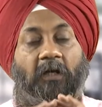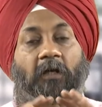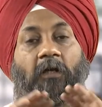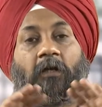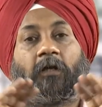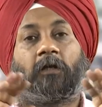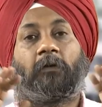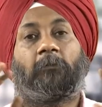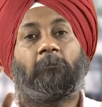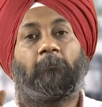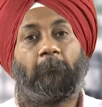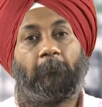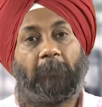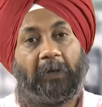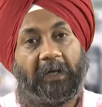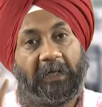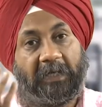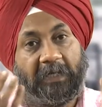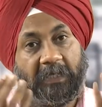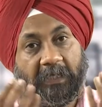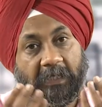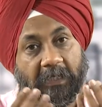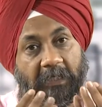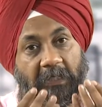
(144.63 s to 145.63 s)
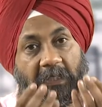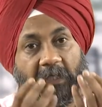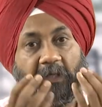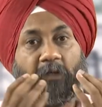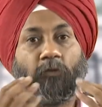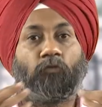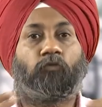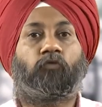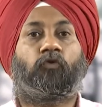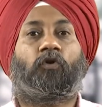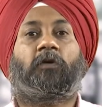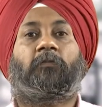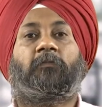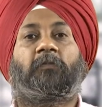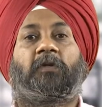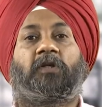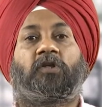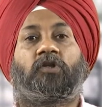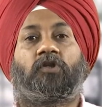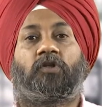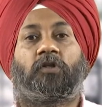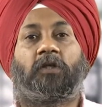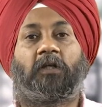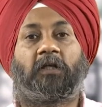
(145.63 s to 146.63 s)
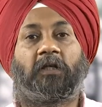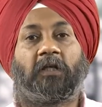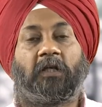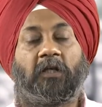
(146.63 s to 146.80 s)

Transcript: compiled information